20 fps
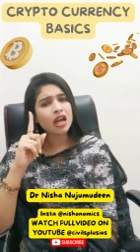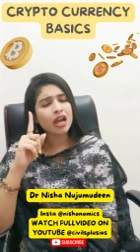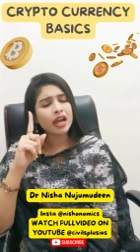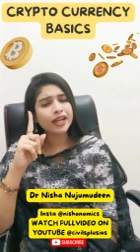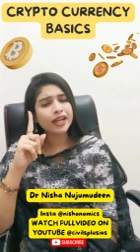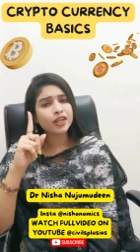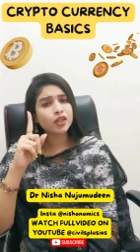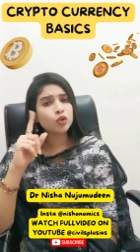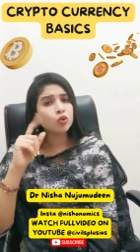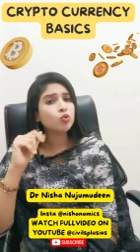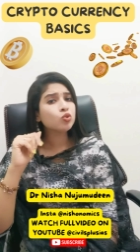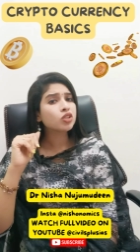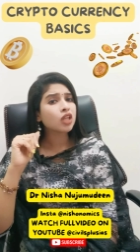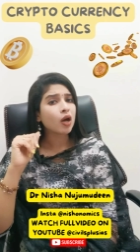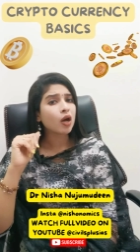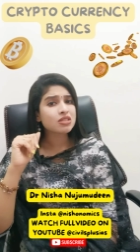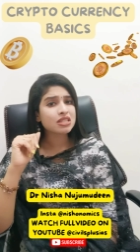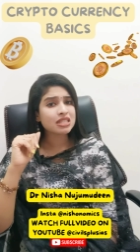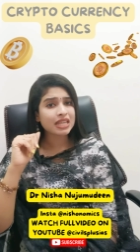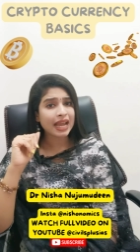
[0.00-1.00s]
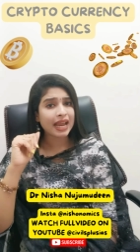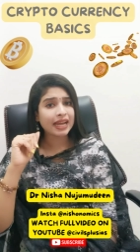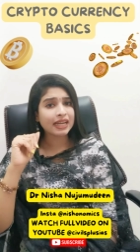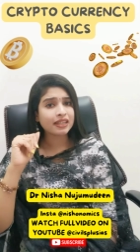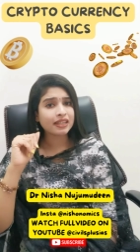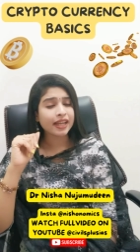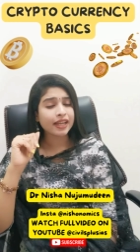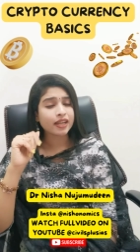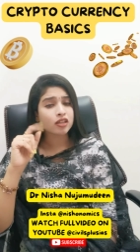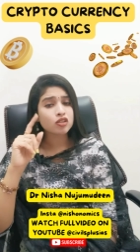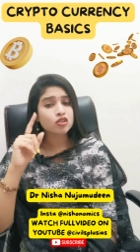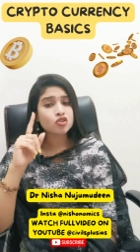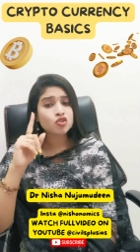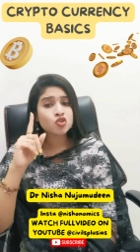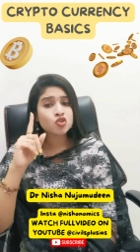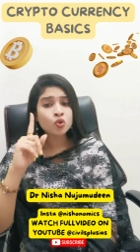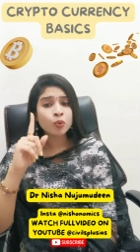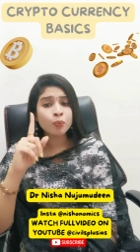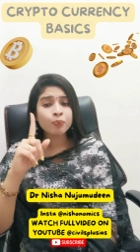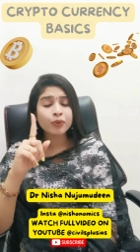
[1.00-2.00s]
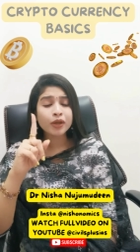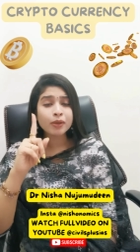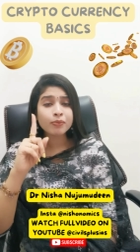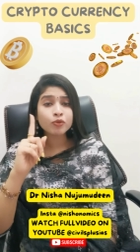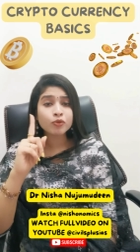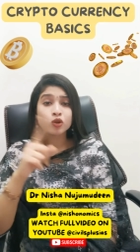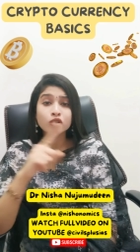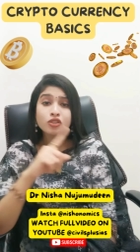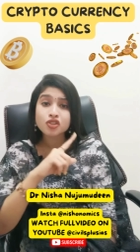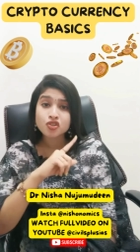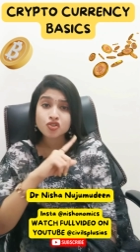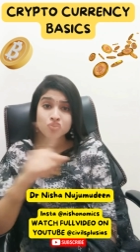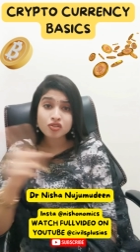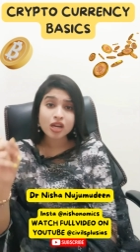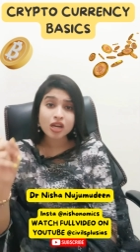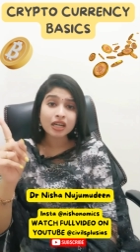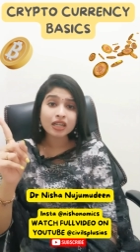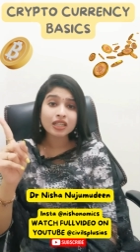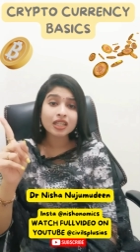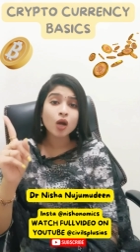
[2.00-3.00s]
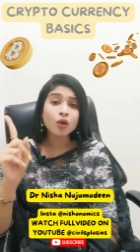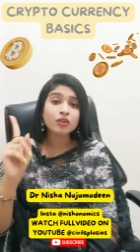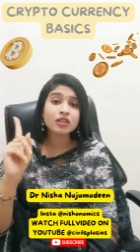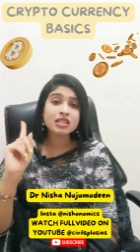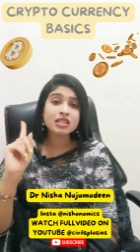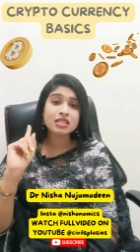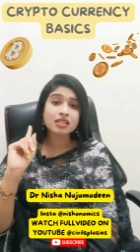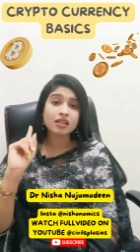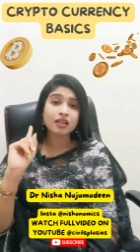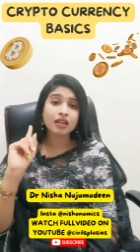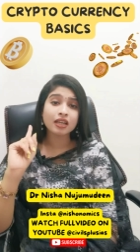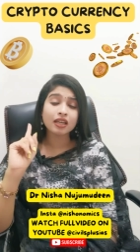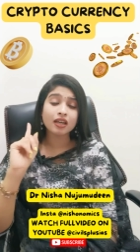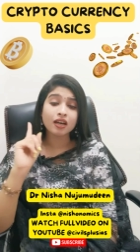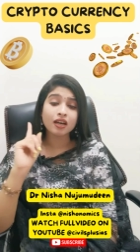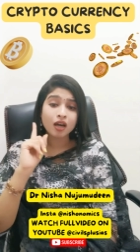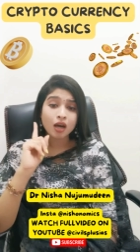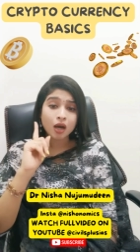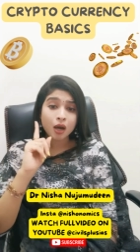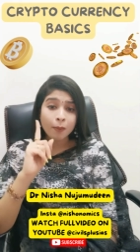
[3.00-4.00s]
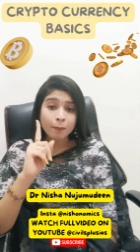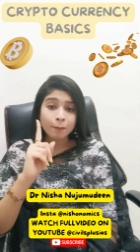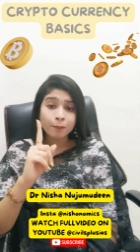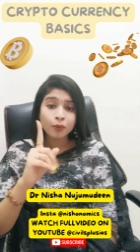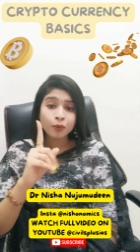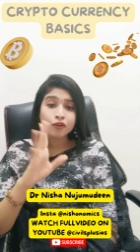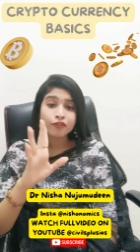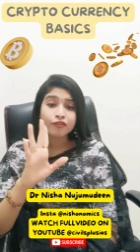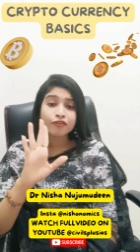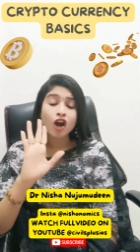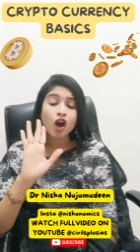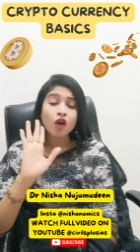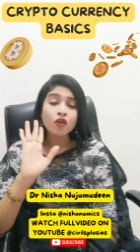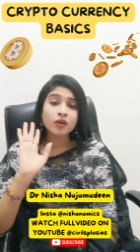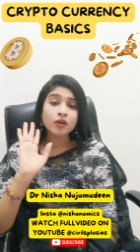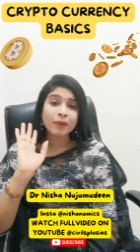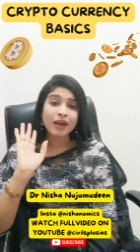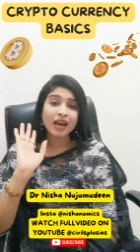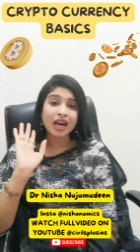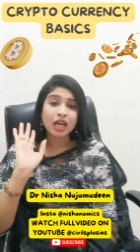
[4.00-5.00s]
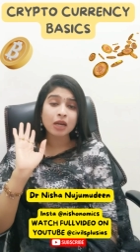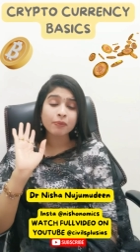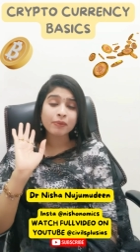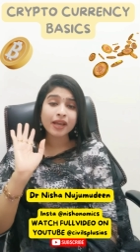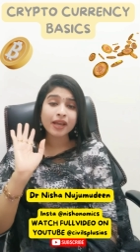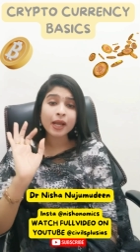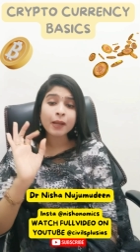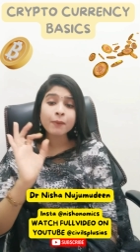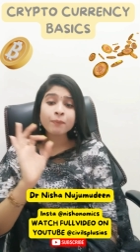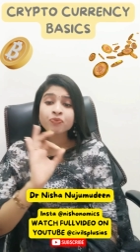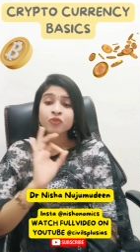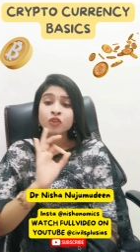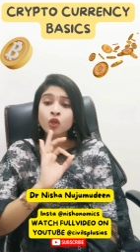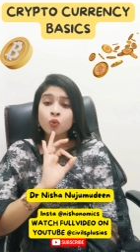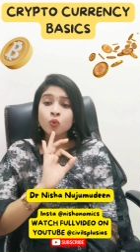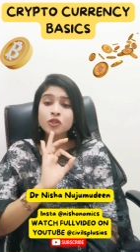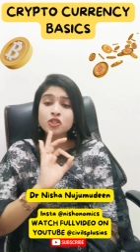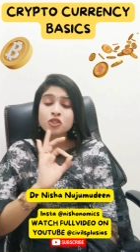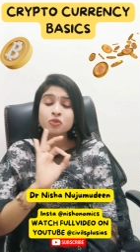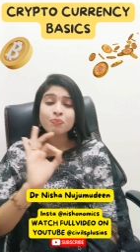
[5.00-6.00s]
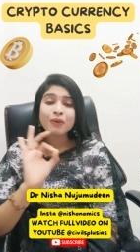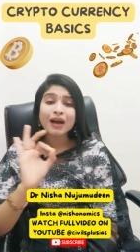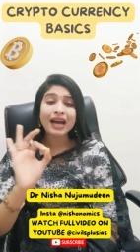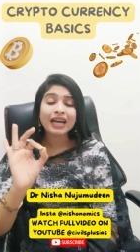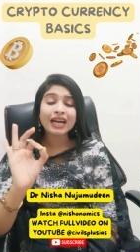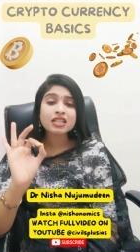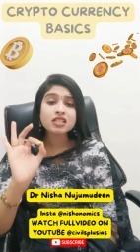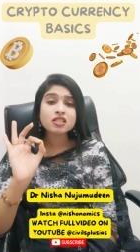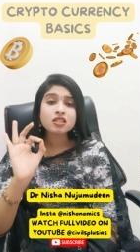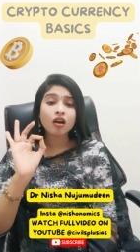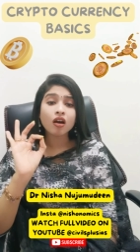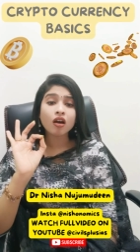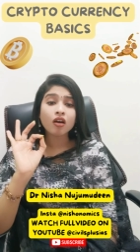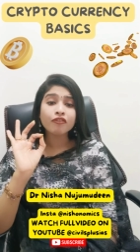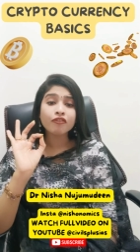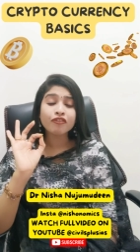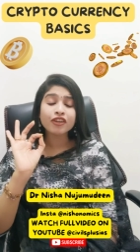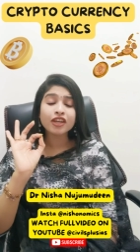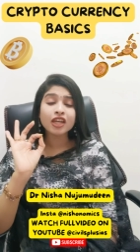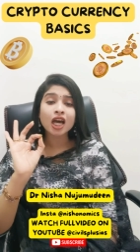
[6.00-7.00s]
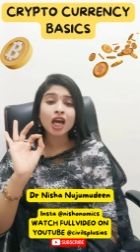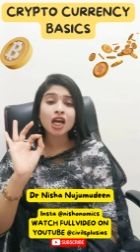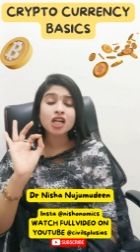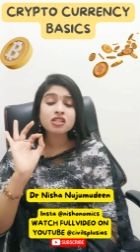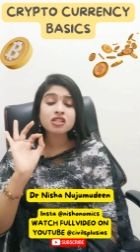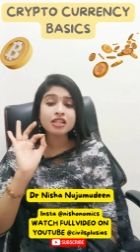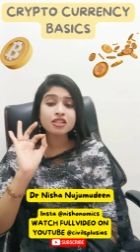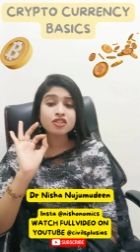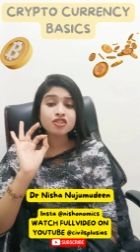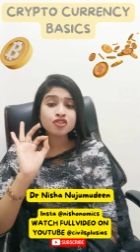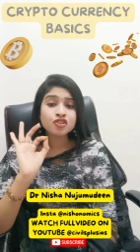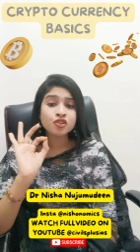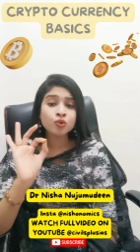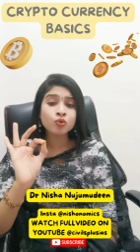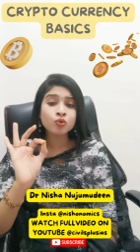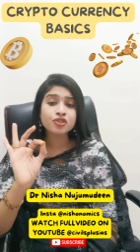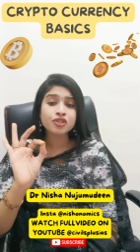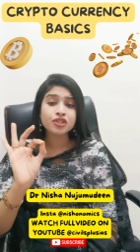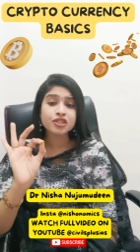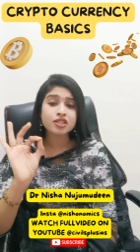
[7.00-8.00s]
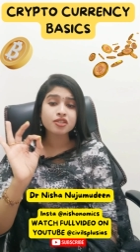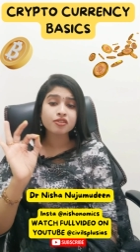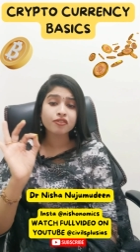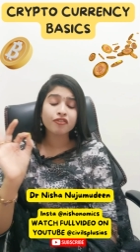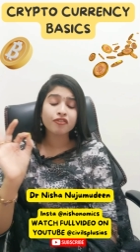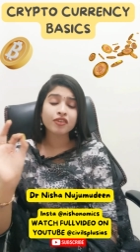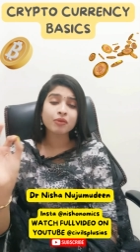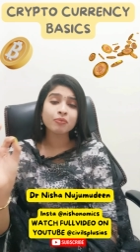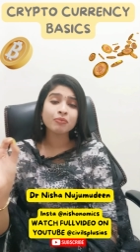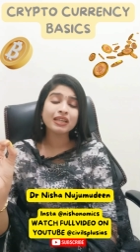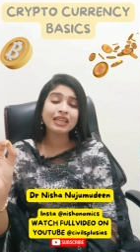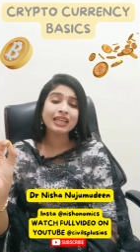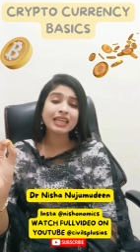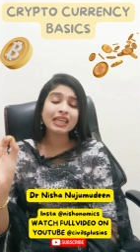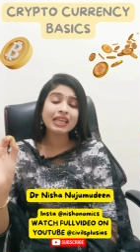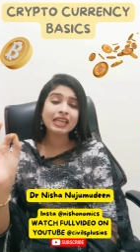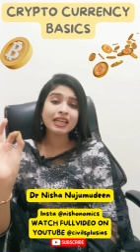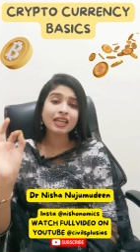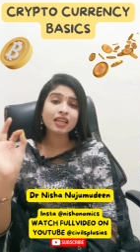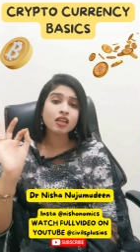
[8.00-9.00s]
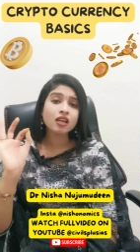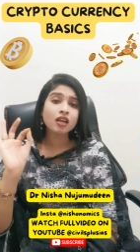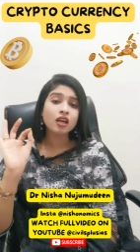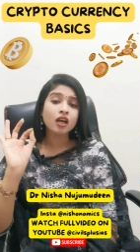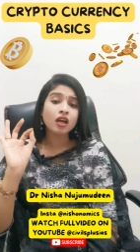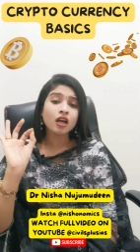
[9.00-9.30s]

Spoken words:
In 2018, Supreme Court struck down the circular put forward by RBI, which bans financial institutions from dealing in